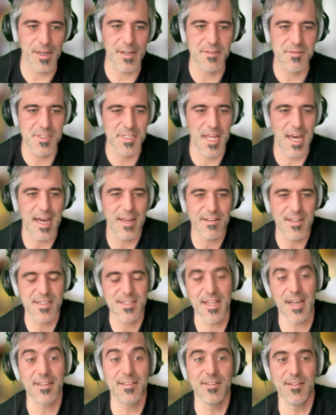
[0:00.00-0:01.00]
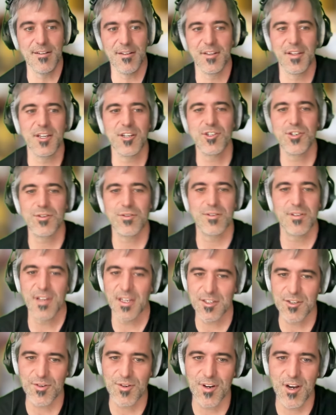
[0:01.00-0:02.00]
is that is that still an issue
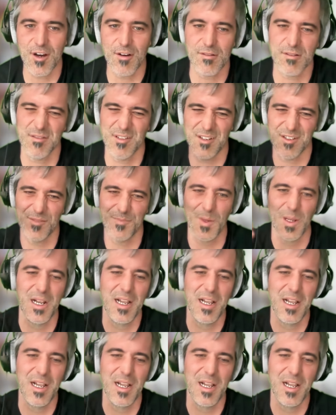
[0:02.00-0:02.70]
yes or no because there's